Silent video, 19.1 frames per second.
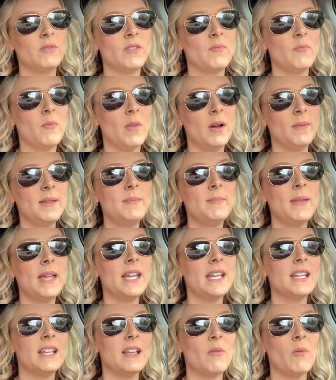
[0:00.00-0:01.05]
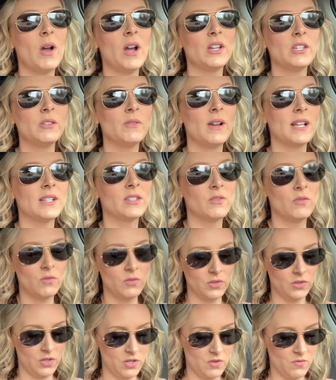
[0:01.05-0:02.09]
Well, mommy made it while you were at
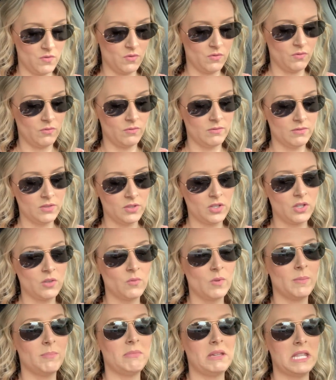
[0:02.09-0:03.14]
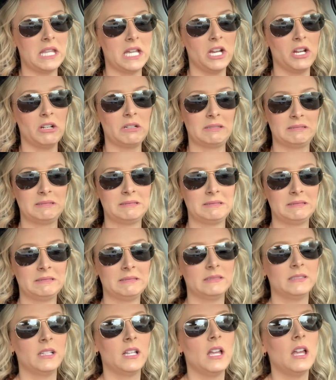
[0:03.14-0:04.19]
school, so you so you wouldn't be there.
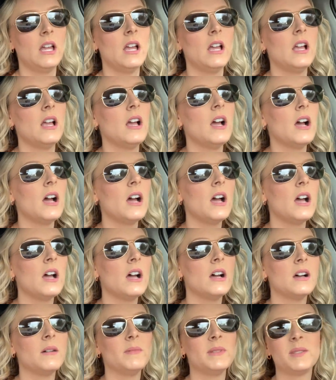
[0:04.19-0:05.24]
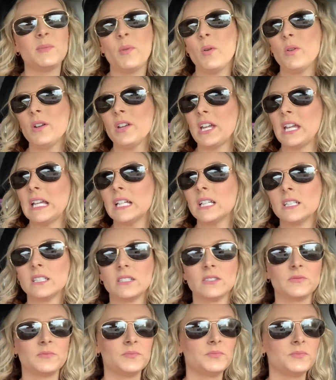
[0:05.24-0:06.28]
Um, it's boring.
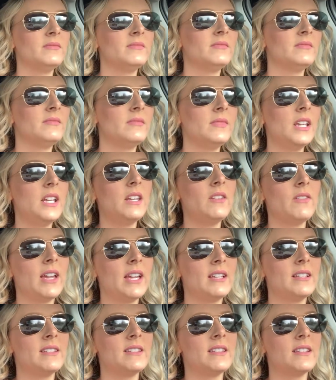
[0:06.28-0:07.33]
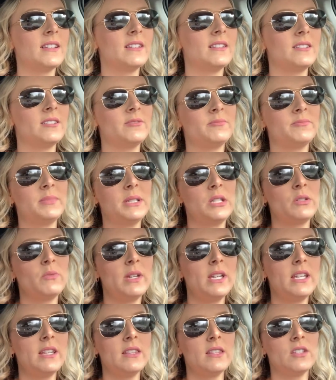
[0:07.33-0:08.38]
Anyways,
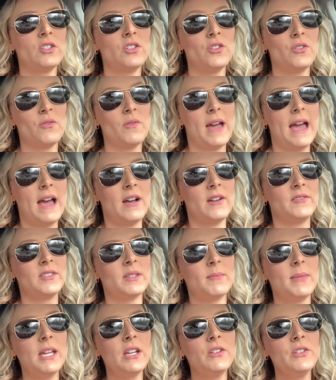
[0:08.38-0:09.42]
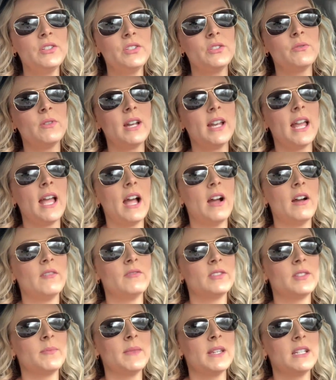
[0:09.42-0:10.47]
between the two, I have some errands to run. I
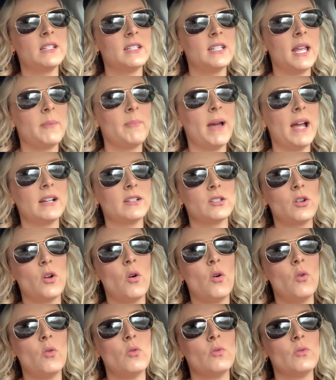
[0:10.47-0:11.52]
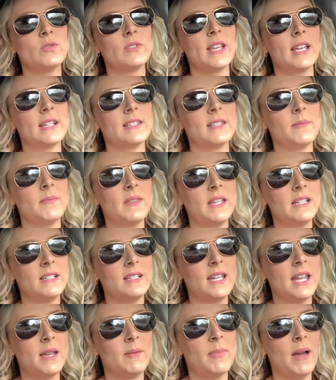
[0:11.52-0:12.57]
have something to take back to Kohl's and something to
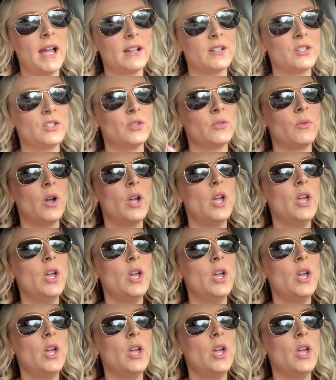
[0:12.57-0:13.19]
take back to